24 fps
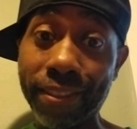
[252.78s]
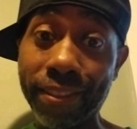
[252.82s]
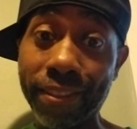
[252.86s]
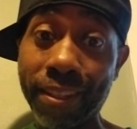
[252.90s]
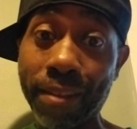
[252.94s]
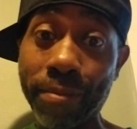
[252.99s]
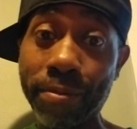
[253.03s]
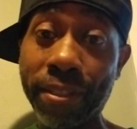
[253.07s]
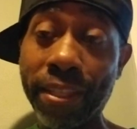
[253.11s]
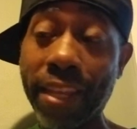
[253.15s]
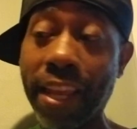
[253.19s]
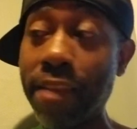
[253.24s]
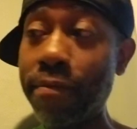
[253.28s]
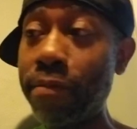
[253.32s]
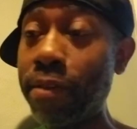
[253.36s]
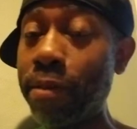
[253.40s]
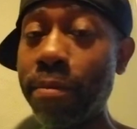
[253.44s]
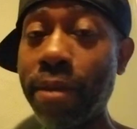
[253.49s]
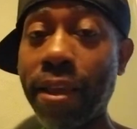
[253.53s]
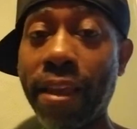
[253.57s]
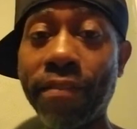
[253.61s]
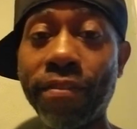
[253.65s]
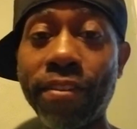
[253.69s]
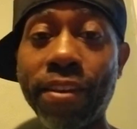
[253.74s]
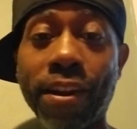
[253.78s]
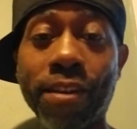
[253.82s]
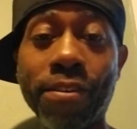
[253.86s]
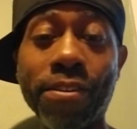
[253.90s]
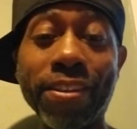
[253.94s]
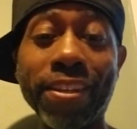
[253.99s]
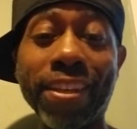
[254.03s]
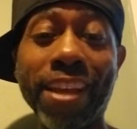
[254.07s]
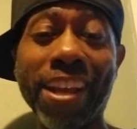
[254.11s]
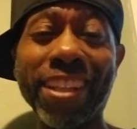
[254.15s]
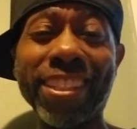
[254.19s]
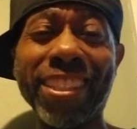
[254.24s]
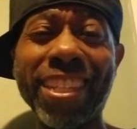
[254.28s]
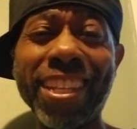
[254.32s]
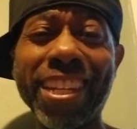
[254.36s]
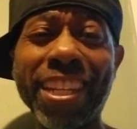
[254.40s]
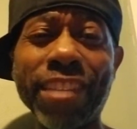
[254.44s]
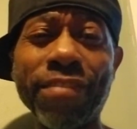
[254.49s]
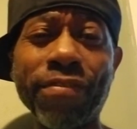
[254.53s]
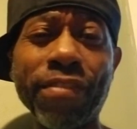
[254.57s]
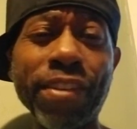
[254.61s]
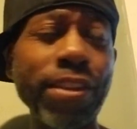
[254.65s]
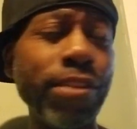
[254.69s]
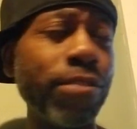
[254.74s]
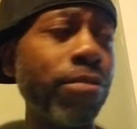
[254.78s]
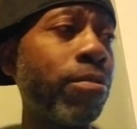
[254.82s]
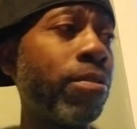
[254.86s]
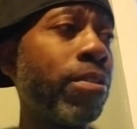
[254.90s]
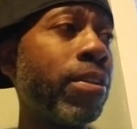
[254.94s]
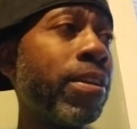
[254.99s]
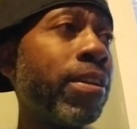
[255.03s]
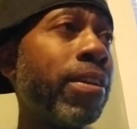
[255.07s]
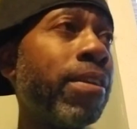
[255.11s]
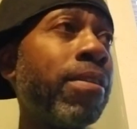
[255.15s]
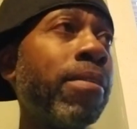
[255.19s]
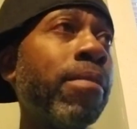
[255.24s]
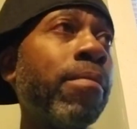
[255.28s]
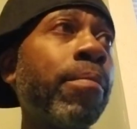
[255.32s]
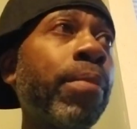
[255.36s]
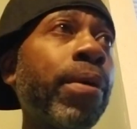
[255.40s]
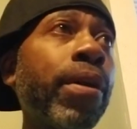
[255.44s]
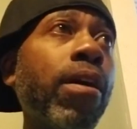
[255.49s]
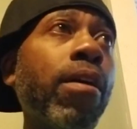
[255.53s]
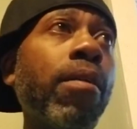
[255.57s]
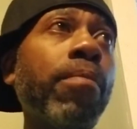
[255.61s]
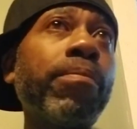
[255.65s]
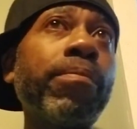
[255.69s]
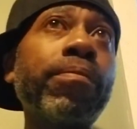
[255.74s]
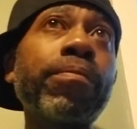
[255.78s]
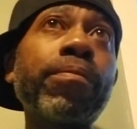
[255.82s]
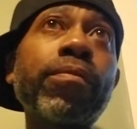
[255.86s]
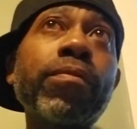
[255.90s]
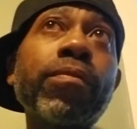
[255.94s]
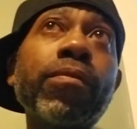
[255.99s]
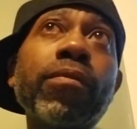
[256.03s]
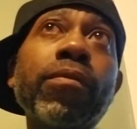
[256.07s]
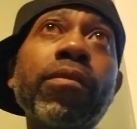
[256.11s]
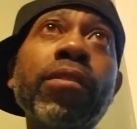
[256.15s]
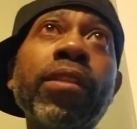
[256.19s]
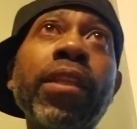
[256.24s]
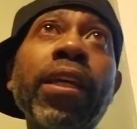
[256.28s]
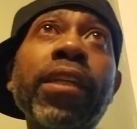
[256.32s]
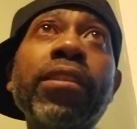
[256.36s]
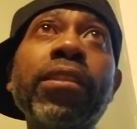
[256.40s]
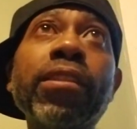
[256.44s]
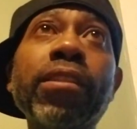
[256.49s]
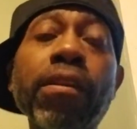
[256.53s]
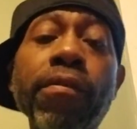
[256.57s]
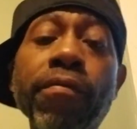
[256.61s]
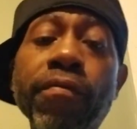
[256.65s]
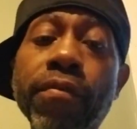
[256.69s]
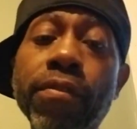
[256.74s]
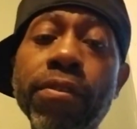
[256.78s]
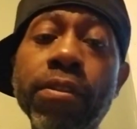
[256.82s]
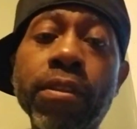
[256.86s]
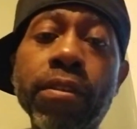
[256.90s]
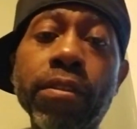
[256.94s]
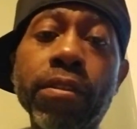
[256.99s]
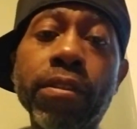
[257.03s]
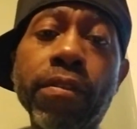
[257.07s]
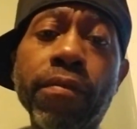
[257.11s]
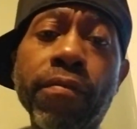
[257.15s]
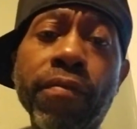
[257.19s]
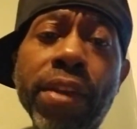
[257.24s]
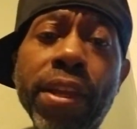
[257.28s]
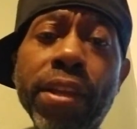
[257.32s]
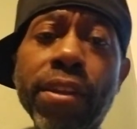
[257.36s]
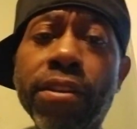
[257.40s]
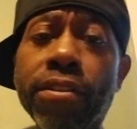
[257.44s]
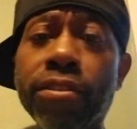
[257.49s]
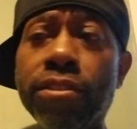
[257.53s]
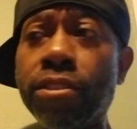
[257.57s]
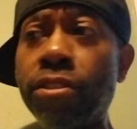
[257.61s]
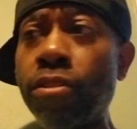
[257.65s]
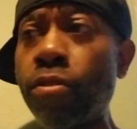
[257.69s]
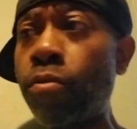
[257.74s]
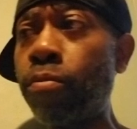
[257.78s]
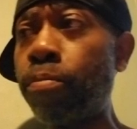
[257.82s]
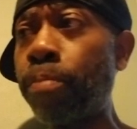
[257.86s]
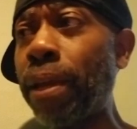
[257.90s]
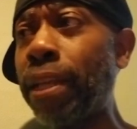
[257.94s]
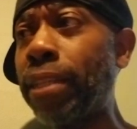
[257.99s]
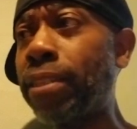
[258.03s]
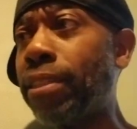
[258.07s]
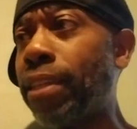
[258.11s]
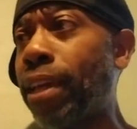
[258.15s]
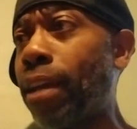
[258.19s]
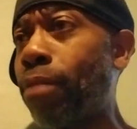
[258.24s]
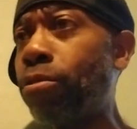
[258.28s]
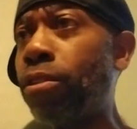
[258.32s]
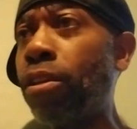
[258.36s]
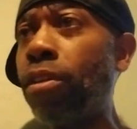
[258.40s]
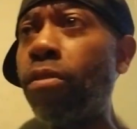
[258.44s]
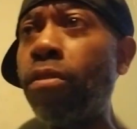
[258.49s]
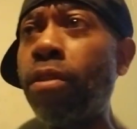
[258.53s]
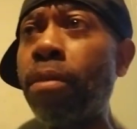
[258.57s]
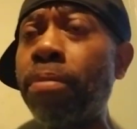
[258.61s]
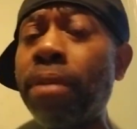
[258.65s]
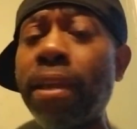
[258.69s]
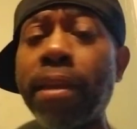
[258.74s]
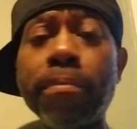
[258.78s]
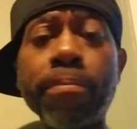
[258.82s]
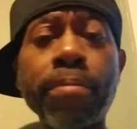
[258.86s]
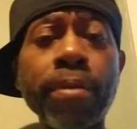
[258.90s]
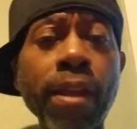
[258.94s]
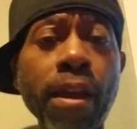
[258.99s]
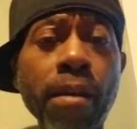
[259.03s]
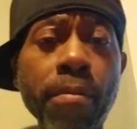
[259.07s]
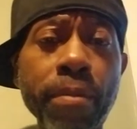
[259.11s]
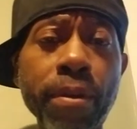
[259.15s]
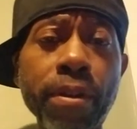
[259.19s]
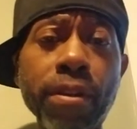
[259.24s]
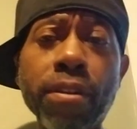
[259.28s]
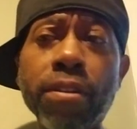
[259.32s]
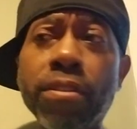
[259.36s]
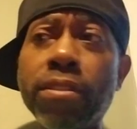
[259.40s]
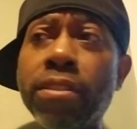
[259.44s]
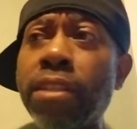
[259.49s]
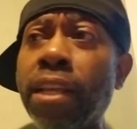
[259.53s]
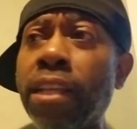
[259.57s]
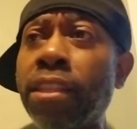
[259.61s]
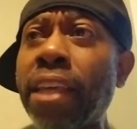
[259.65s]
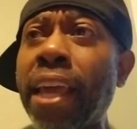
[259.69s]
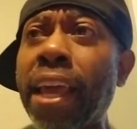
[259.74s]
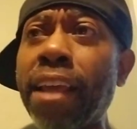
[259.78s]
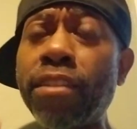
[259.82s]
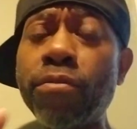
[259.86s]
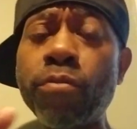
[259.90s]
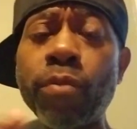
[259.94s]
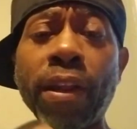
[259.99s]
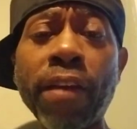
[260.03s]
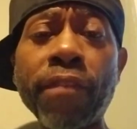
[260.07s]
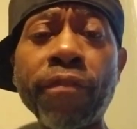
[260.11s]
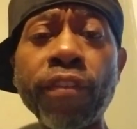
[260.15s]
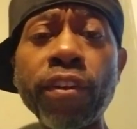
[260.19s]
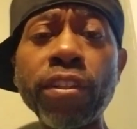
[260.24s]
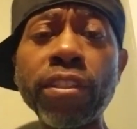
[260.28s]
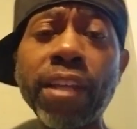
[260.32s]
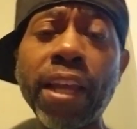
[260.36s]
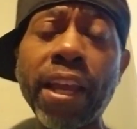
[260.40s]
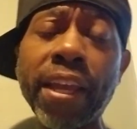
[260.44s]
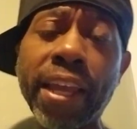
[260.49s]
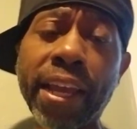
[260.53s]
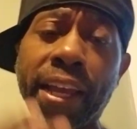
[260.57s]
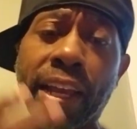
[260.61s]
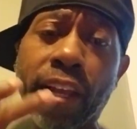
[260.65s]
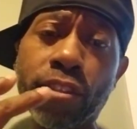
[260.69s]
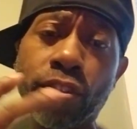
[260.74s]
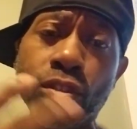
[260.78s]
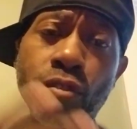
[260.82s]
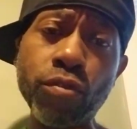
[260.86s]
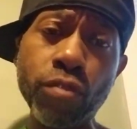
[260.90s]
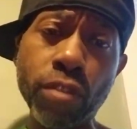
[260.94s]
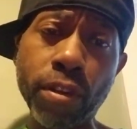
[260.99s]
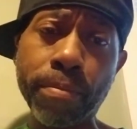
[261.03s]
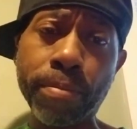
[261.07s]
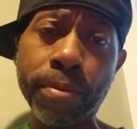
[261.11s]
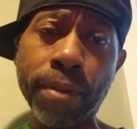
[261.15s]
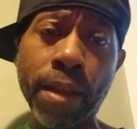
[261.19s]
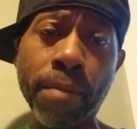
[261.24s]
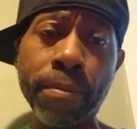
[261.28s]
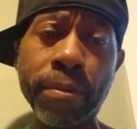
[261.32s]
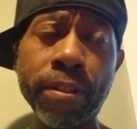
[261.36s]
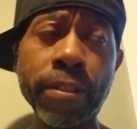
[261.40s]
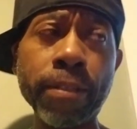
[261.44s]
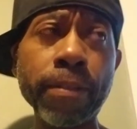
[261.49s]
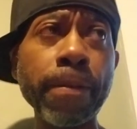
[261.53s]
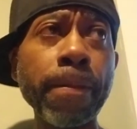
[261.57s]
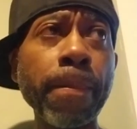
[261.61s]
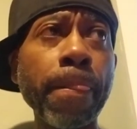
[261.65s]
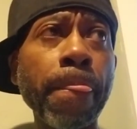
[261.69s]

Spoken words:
come save me, man. If y'all see this video. But next is the vendors. So basically, I'm getting plumbers. When I first got here, I got two good plumbers,